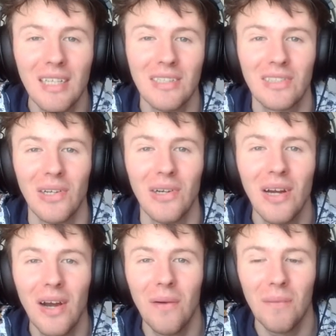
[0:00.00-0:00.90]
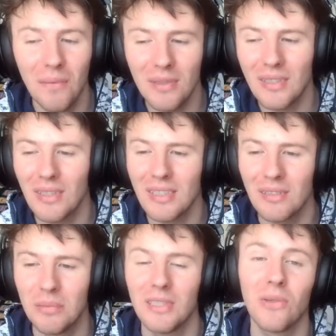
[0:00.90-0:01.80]
So, what we're going
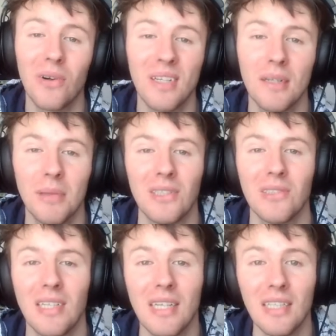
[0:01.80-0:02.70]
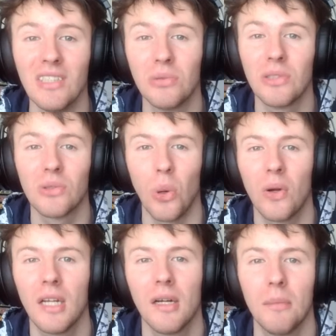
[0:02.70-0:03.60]
to be talking about today is we're
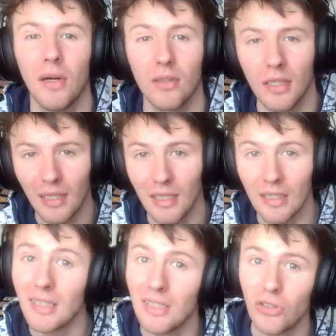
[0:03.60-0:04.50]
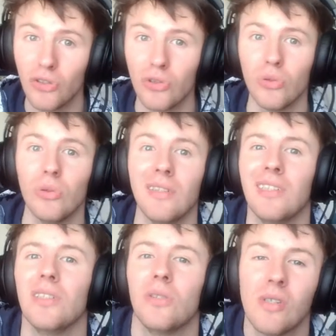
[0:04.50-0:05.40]
talking about getting into
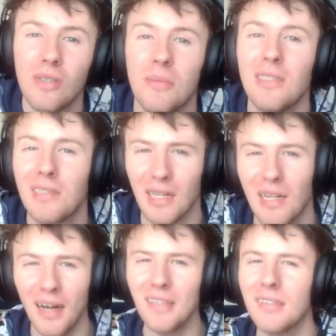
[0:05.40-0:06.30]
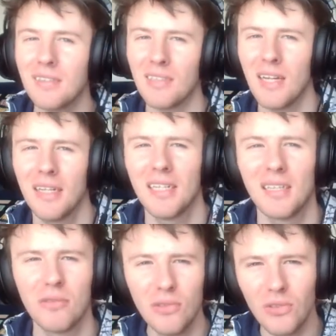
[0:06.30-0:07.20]
the tournaments and understanding
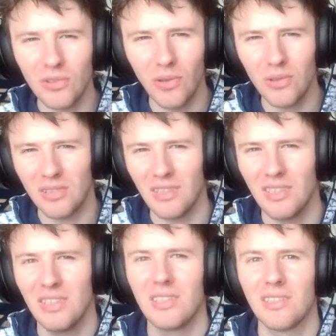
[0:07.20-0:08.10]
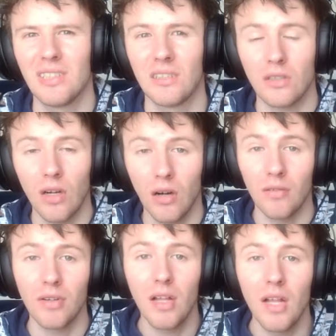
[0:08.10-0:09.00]
the rules, laws, and logistics
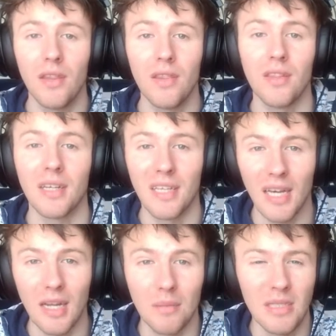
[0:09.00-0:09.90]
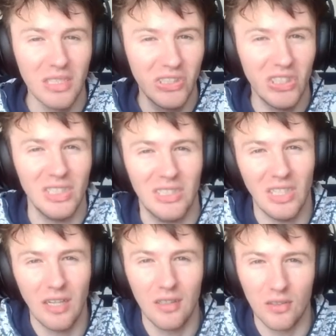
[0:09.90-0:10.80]
of the game just
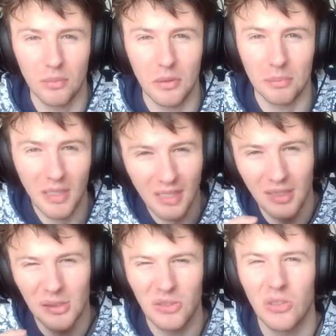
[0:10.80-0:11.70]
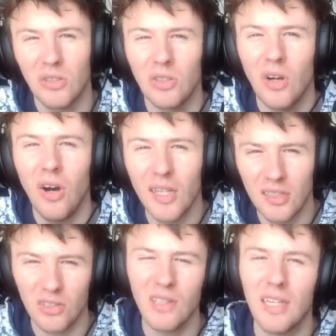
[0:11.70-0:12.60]
a little bit better. There's certain card
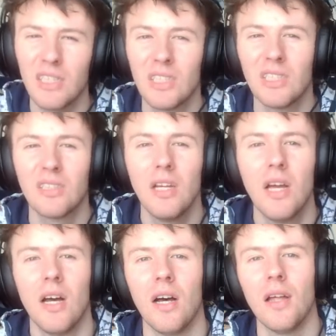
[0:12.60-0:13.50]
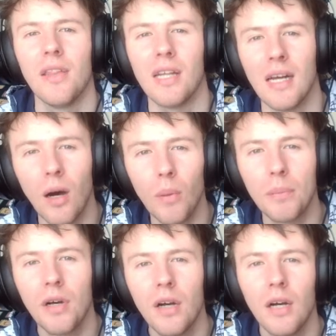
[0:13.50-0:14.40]
interactions that
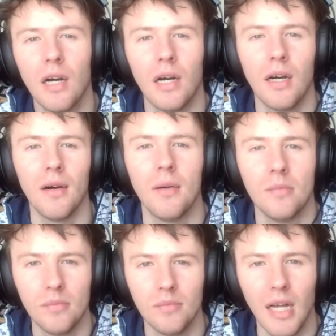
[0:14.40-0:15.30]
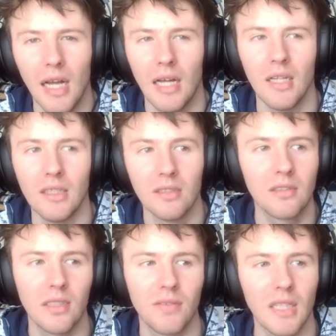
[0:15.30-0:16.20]
help and
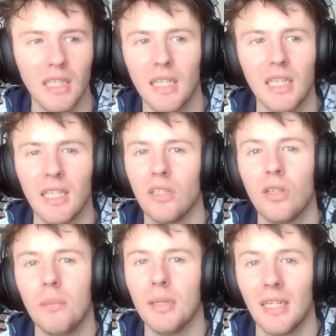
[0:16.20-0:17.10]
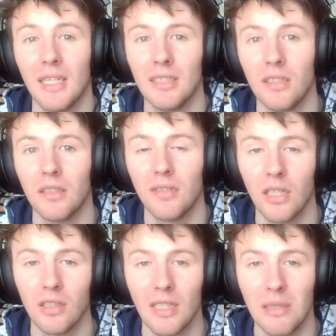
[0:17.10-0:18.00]
stuff like that, getting you a better idea of
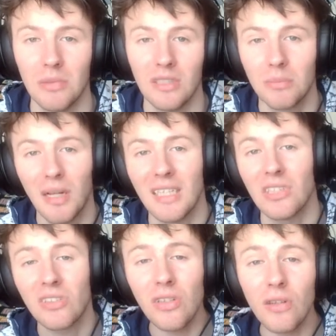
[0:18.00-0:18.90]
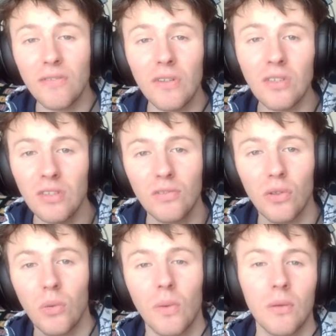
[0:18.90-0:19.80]
how the game is played. So first of
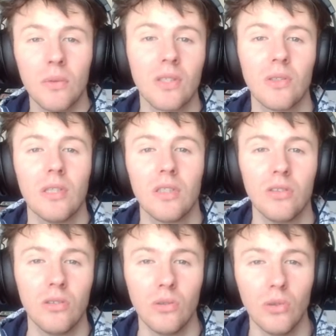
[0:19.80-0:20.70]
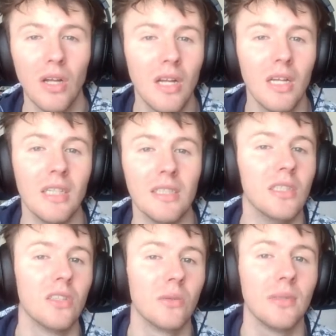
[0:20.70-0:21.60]
all, what we're going to do
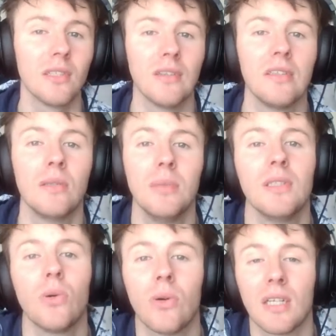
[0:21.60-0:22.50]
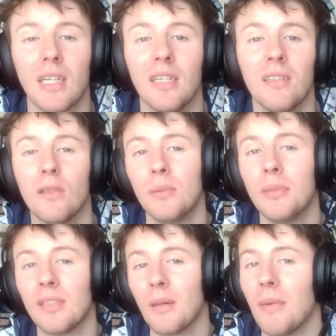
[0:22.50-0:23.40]
is we are going to be talking a little
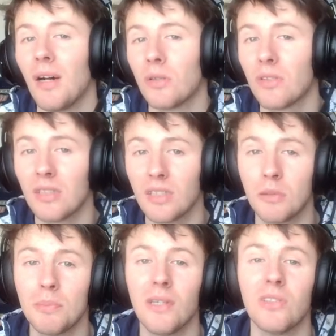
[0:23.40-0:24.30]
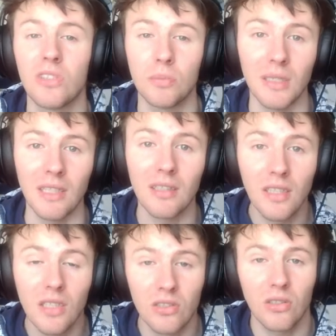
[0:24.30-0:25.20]
bit about spell speed.
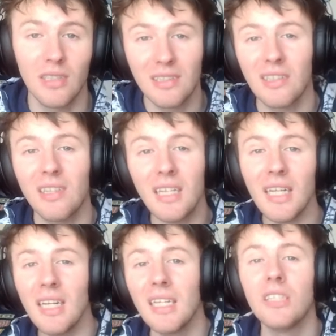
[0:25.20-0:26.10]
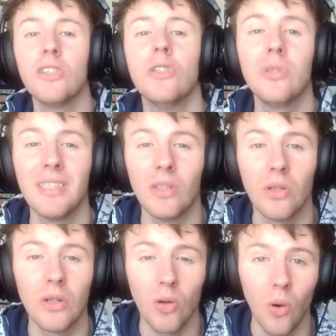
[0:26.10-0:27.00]
So there's a thing in
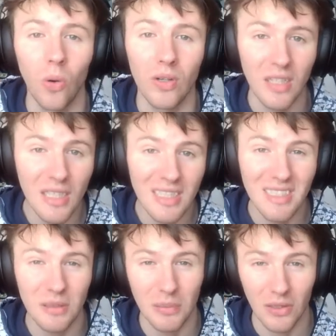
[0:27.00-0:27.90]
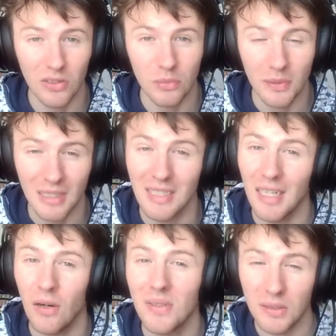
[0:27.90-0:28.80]
Yu-Gi-Oh called spell speed.
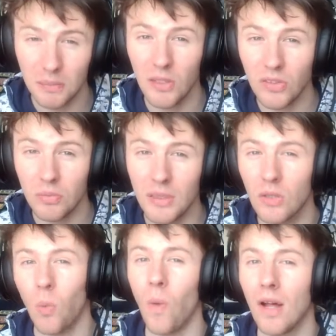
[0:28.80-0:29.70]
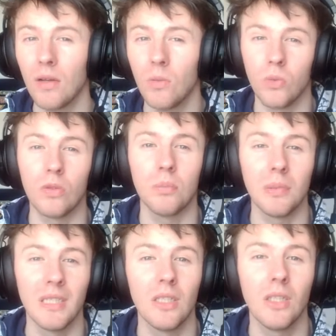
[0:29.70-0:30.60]
Now spell speed 1 would
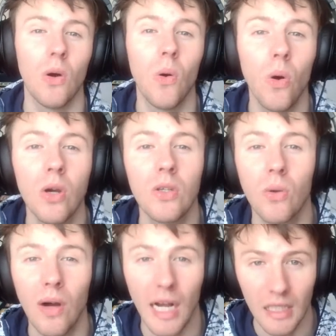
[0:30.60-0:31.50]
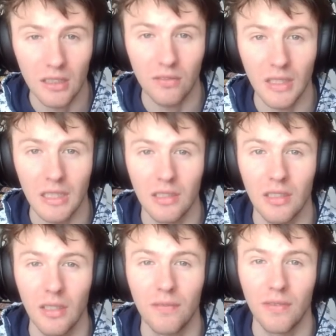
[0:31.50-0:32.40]
be all your activated
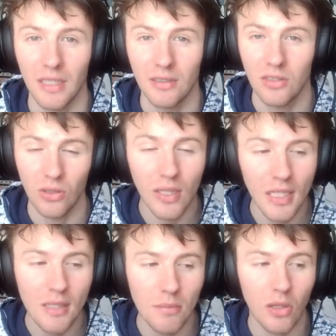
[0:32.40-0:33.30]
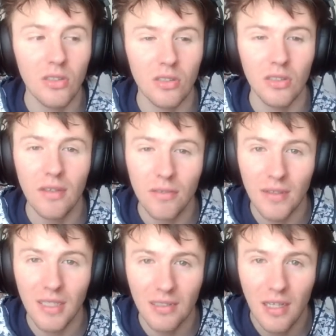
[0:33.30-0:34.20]
effects. So any monster
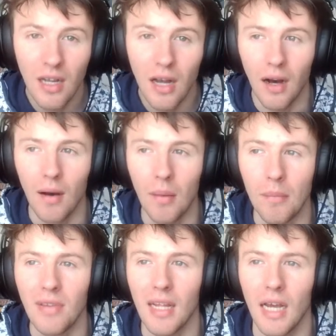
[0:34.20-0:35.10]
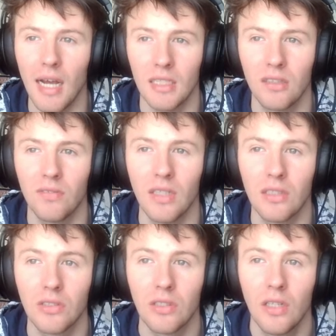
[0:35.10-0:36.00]
effect that
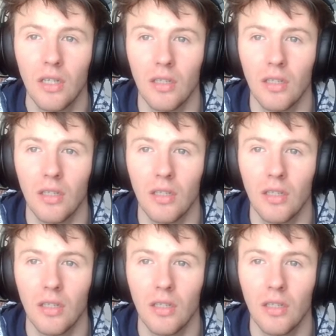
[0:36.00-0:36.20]
activates